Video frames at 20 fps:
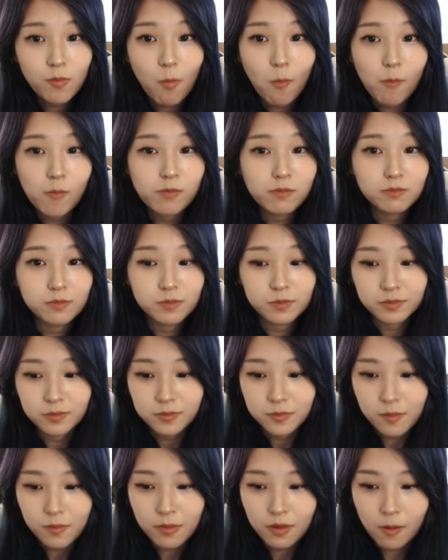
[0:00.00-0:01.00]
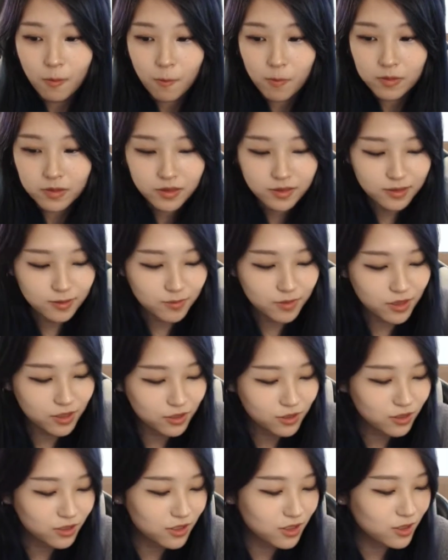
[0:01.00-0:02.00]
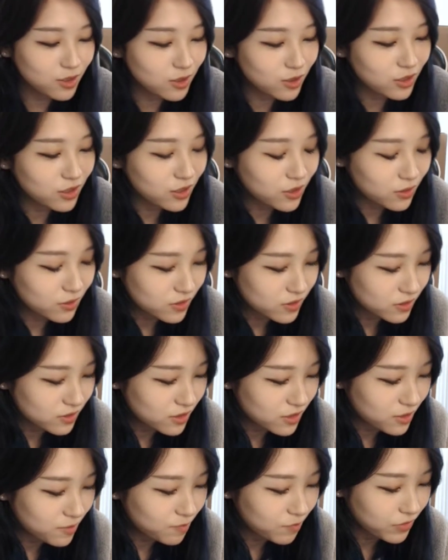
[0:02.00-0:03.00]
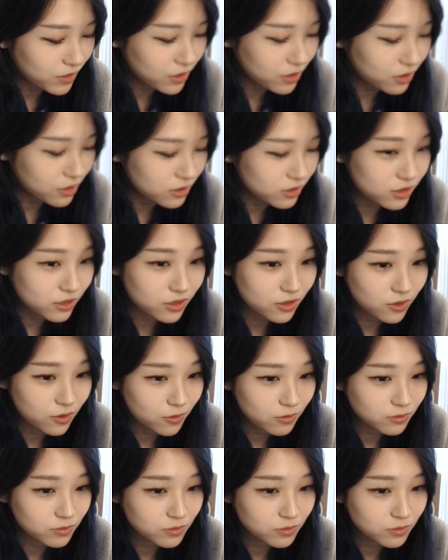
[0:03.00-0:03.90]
It's the Cooking Curry OST, not the casino.